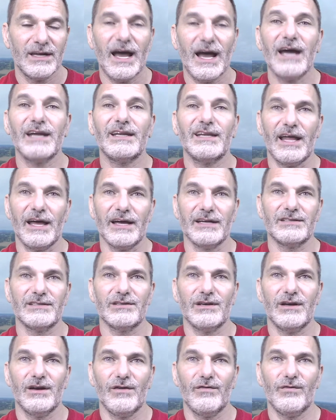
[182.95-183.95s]

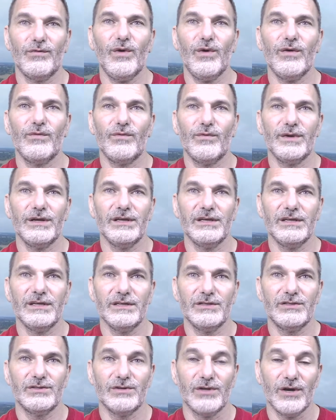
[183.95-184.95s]
guidelines of what we
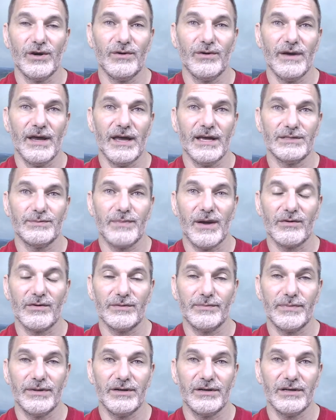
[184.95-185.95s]
need to know as
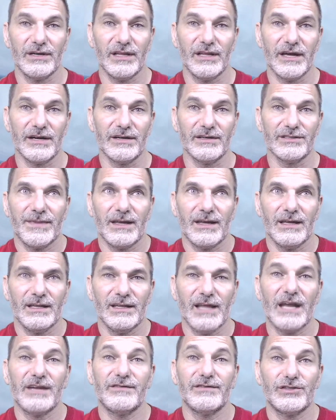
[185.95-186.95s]
powered paragliders.
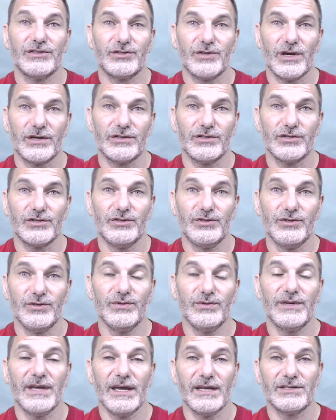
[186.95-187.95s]
A lot of instructors
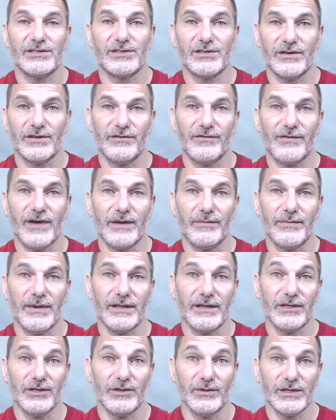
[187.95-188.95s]
do get certified
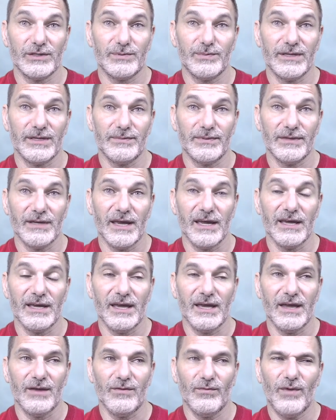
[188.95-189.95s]
by the
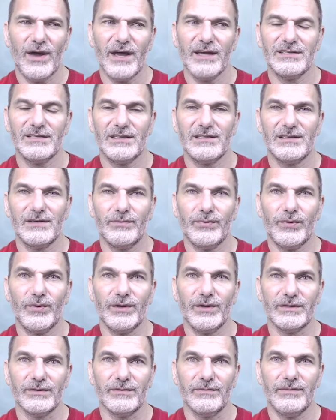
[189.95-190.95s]
USPPA, and why is this
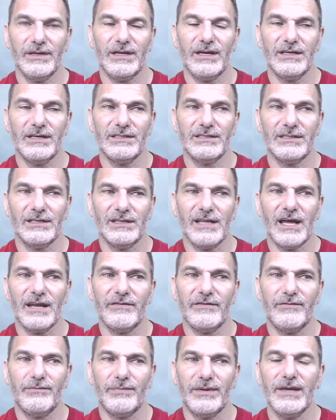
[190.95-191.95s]
important? Because a lot
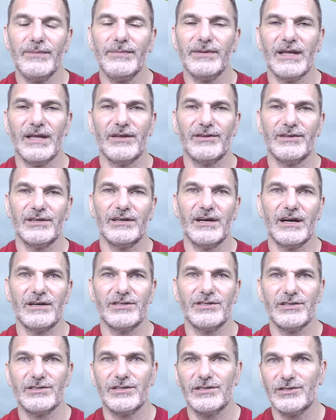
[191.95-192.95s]
of people out there are
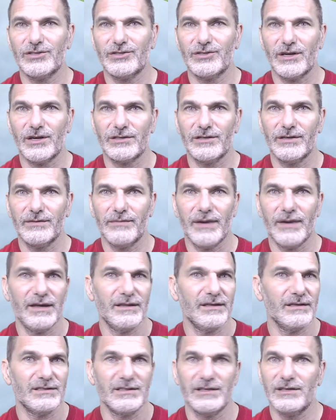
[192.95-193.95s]
just instructing by
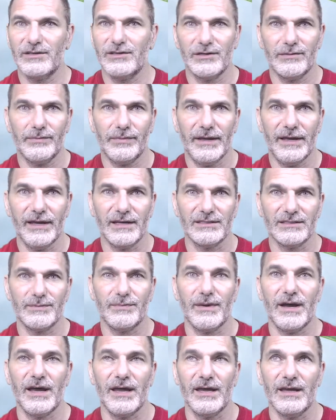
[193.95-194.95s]
the seat of their pants,
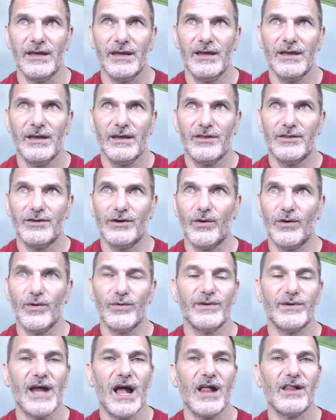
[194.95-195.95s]
by their
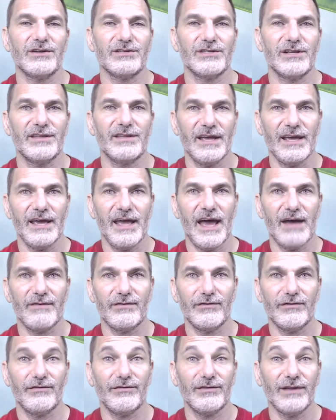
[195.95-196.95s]
own knowledge that they
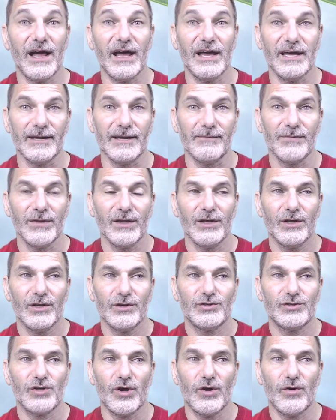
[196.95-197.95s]
have of flying.
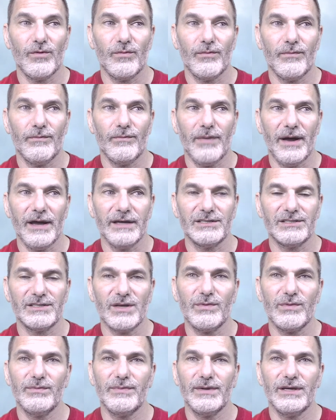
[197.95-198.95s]
So, by
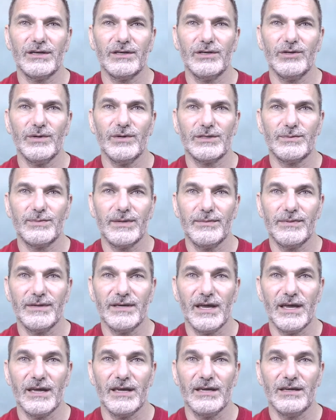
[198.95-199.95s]
someone being a
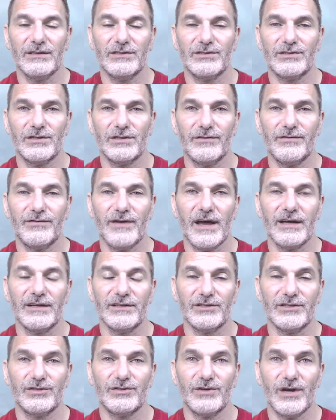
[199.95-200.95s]
USPPA certified
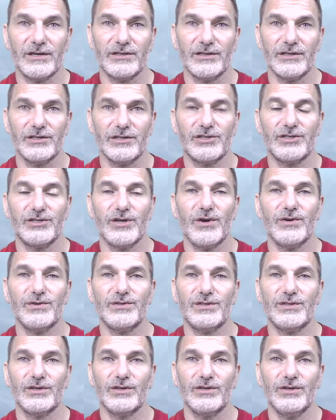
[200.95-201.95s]
instructor, it
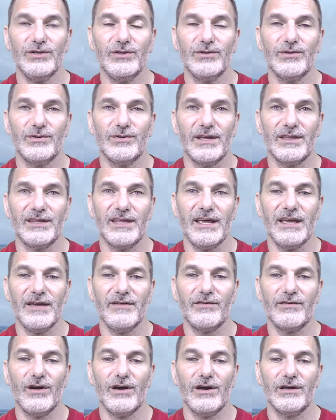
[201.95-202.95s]
shows you that they
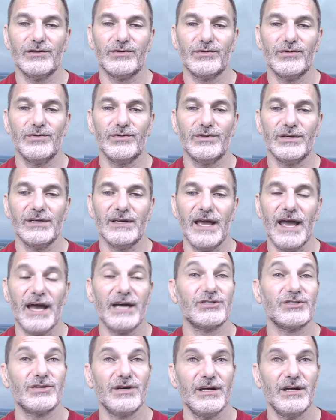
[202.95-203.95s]
have gone through the
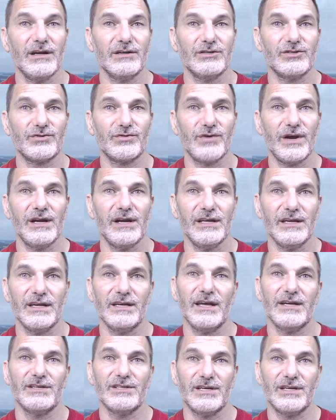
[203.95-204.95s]
extra training
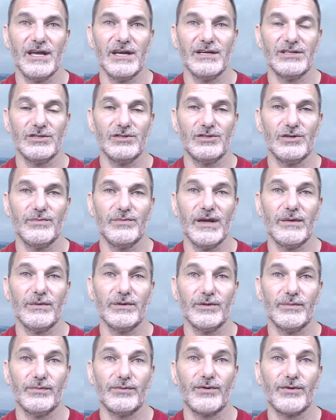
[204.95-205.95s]
and education to be
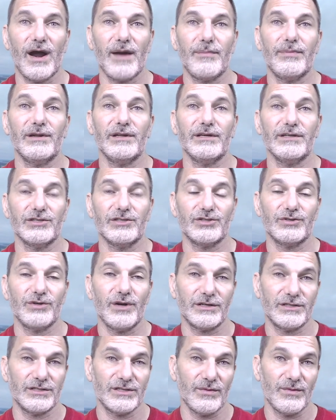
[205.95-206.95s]
able to properly
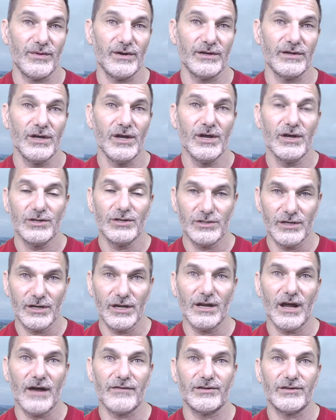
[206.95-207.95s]
instruct someone to
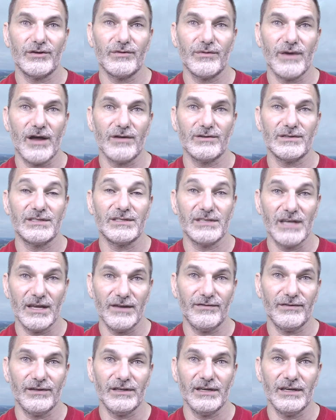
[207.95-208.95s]
get off the ground
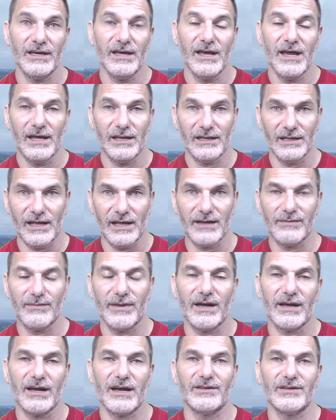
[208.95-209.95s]
safely and land
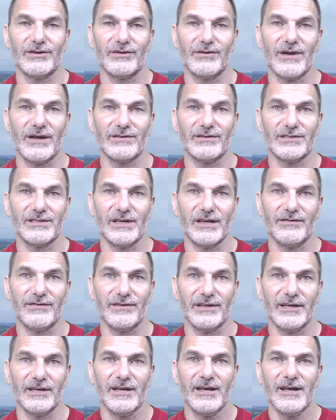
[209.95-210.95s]
back on the ground
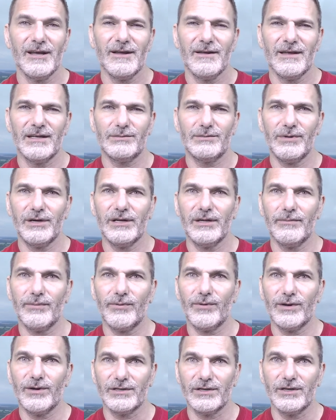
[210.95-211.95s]
safely it's pretty
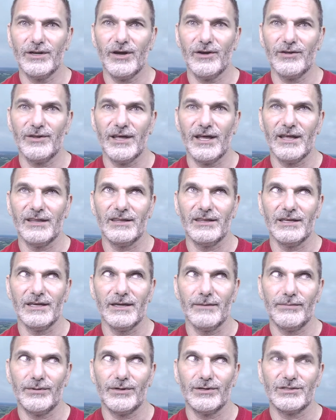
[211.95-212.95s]
important to know that
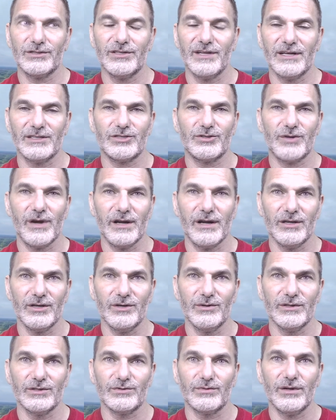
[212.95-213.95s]
the person that's training
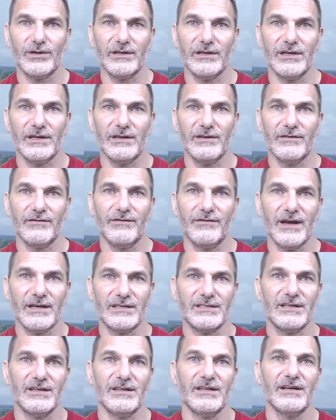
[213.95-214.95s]
you has really
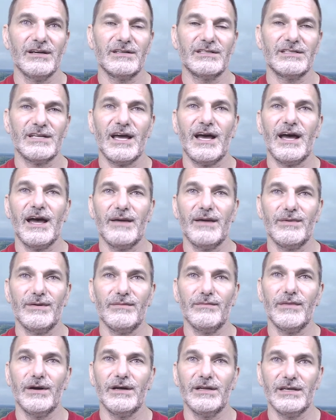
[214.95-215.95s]
vested their time
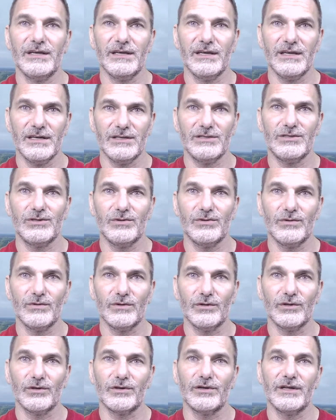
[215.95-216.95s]
and money into
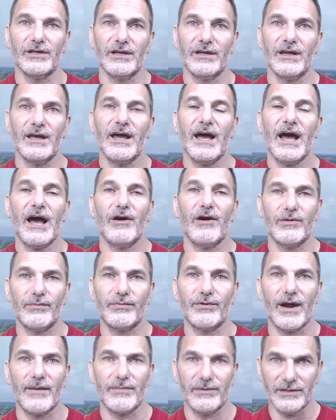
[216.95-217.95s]
learning how to
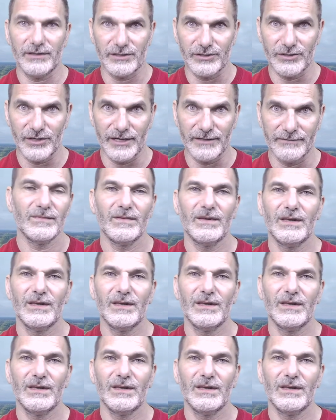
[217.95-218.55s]
properly train.